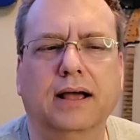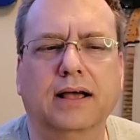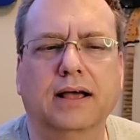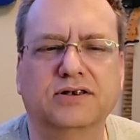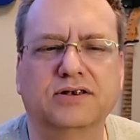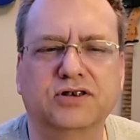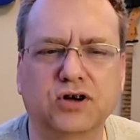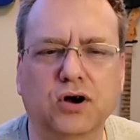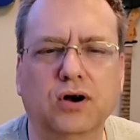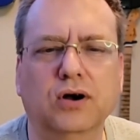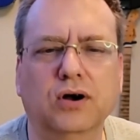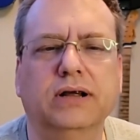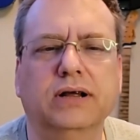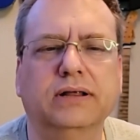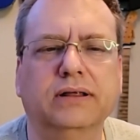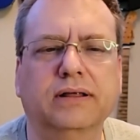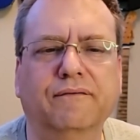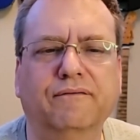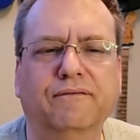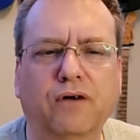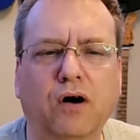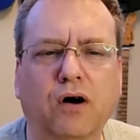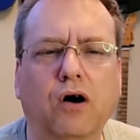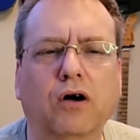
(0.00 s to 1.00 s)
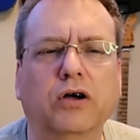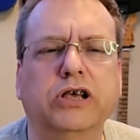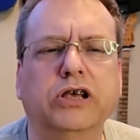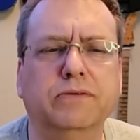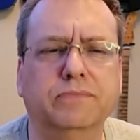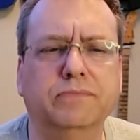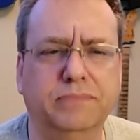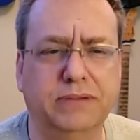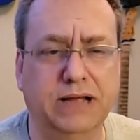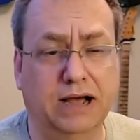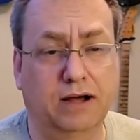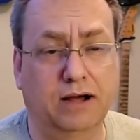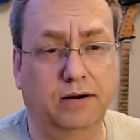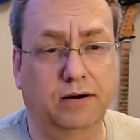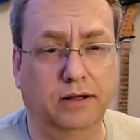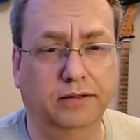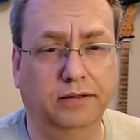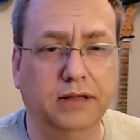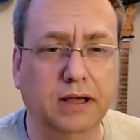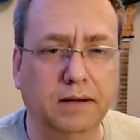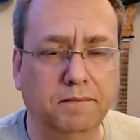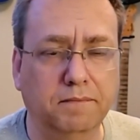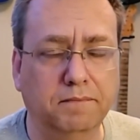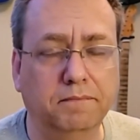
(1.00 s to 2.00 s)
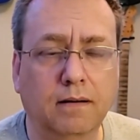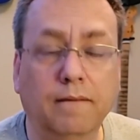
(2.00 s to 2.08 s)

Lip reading: as turning the volume down on them.